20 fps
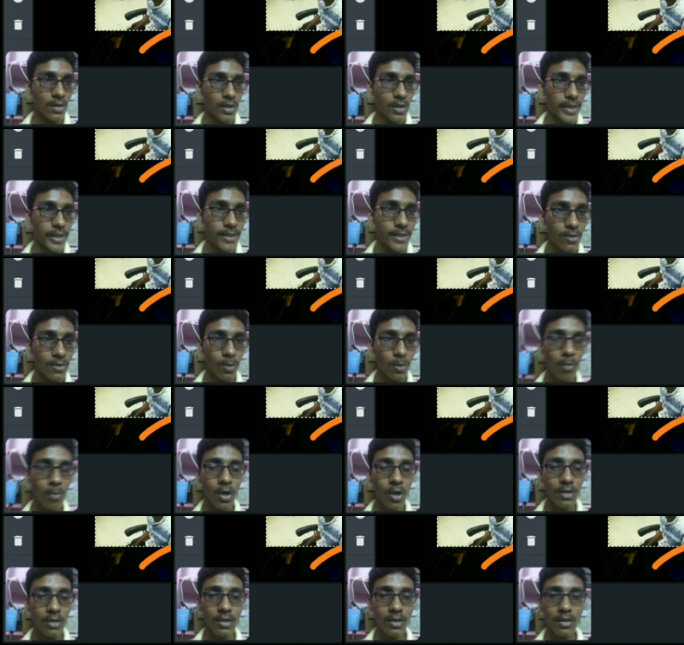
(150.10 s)
the
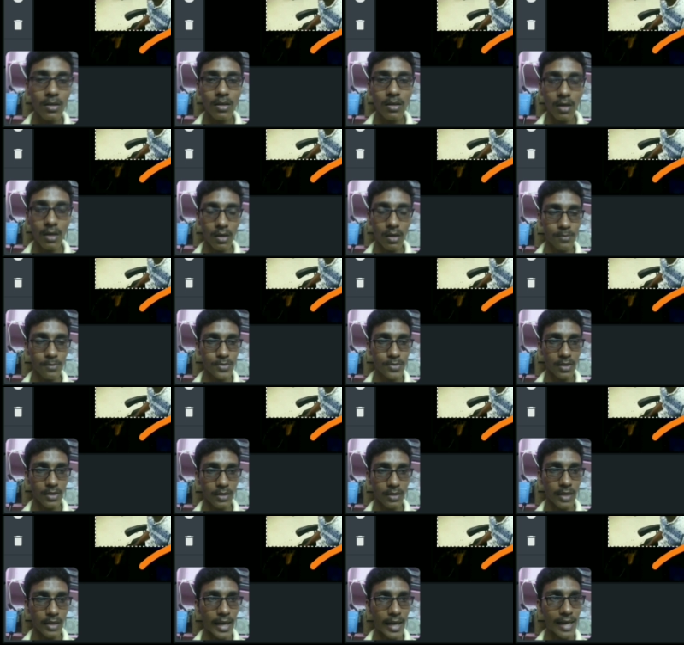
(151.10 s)
chroma key
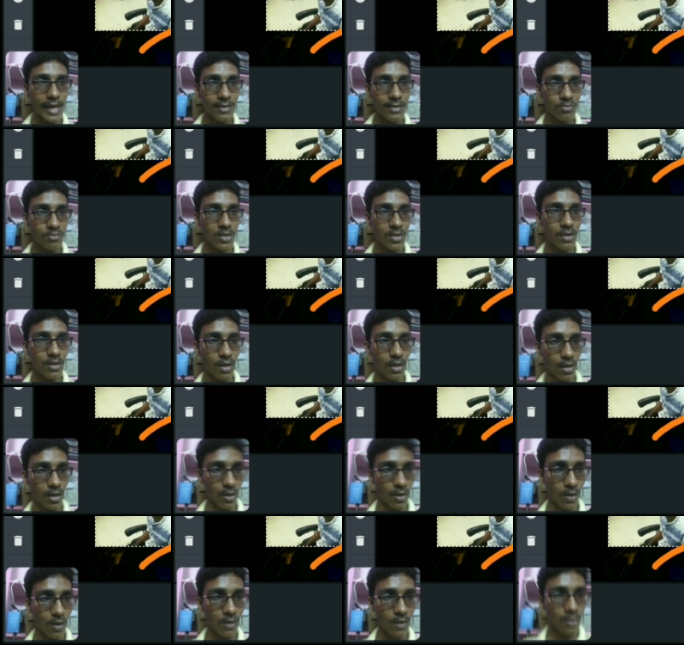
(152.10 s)
option has been
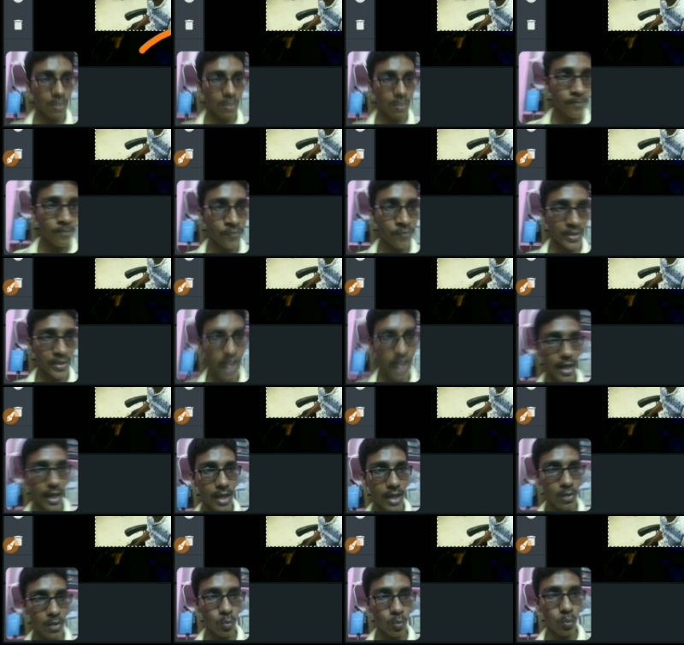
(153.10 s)
unlocked
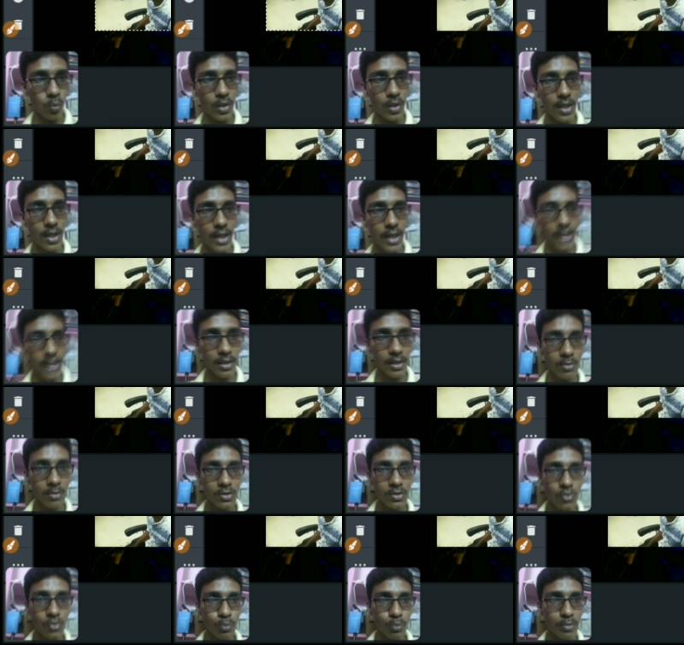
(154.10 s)
and we can
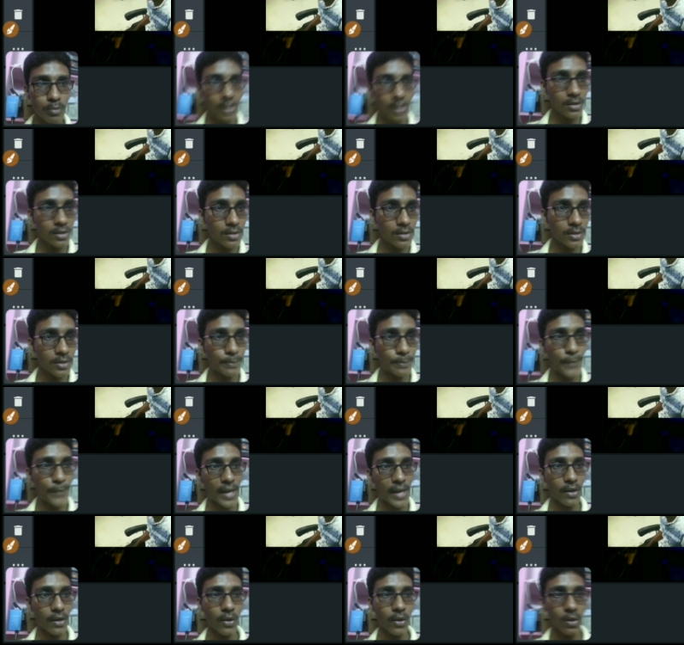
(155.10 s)
able to blur the
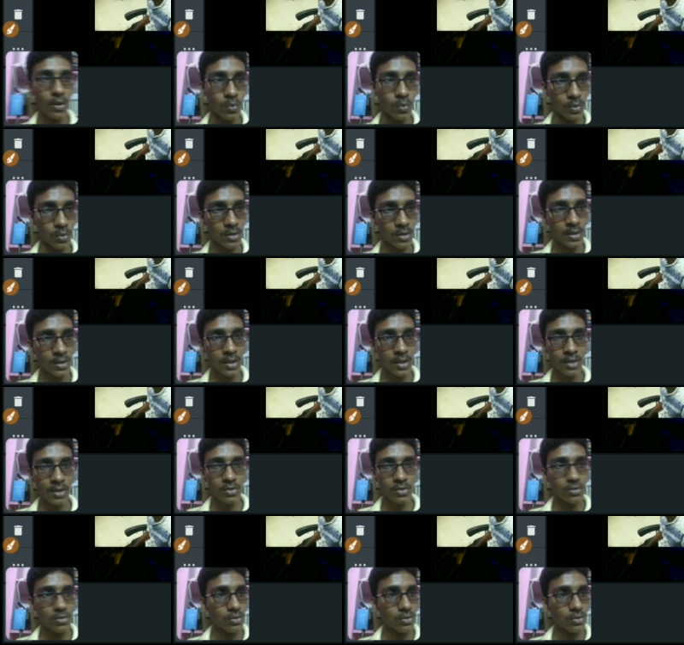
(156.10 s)
background
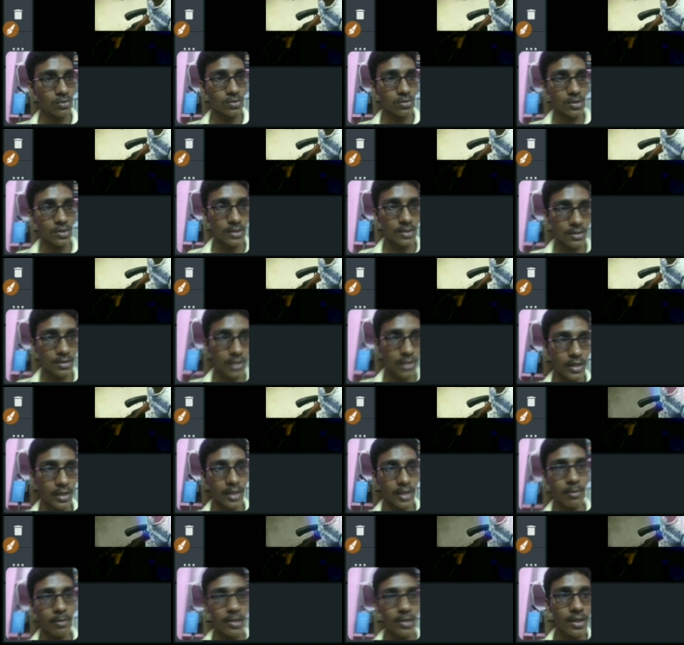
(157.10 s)
so just
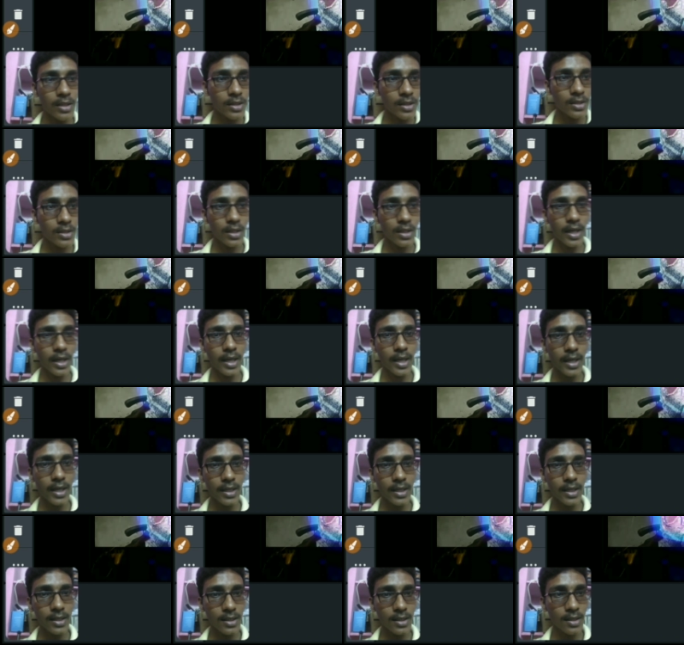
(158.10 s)
enabling it
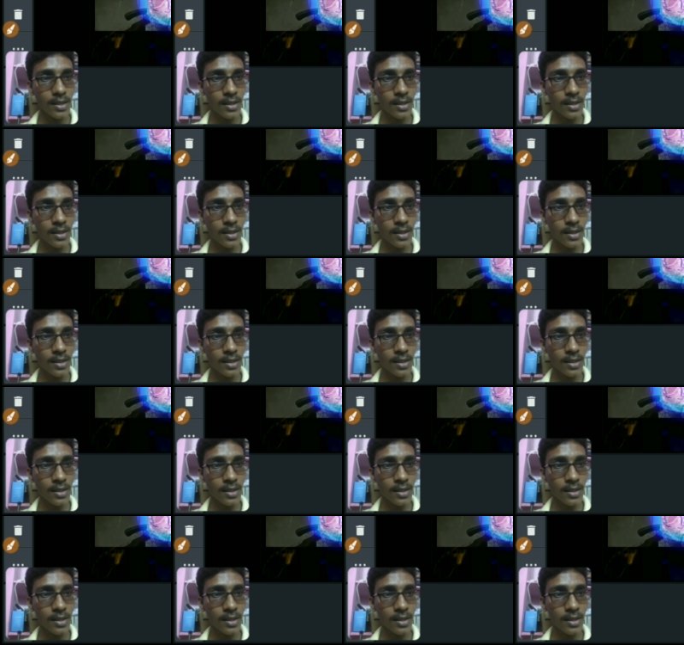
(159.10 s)
and